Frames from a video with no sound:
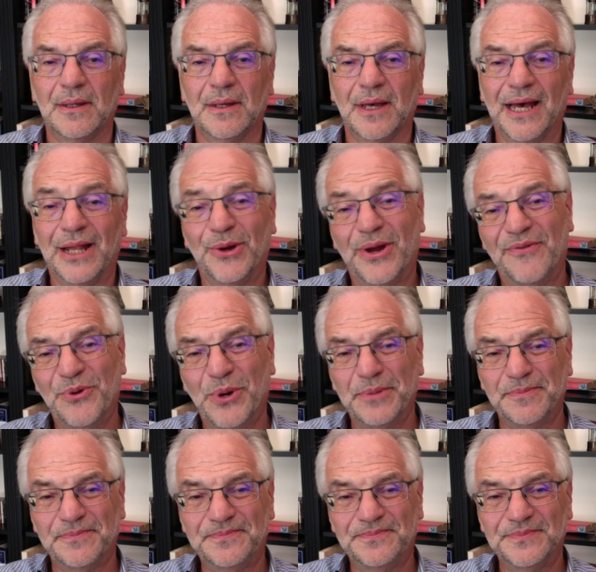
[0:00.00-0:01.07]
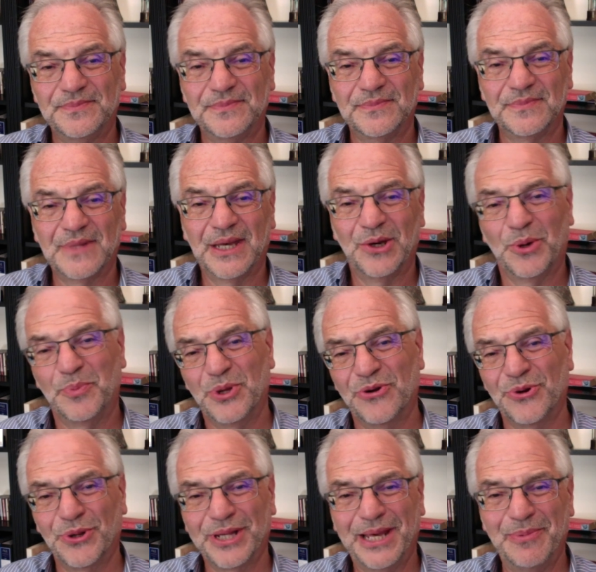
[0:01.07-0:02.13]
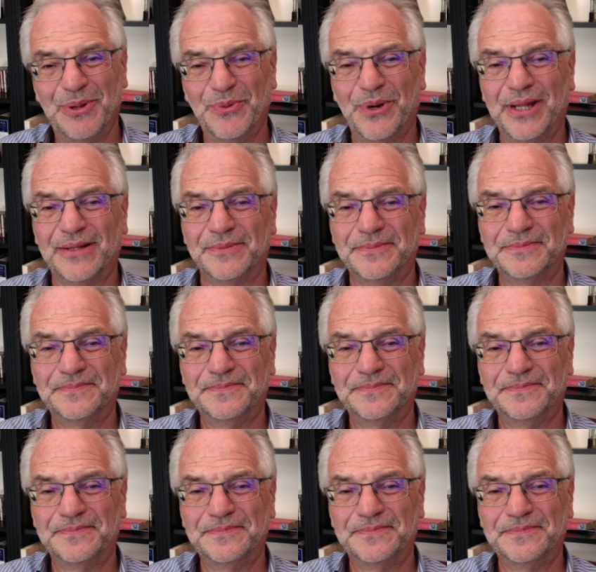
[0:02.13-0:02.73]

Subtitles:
Hello everyone, I hope you're all keeping well.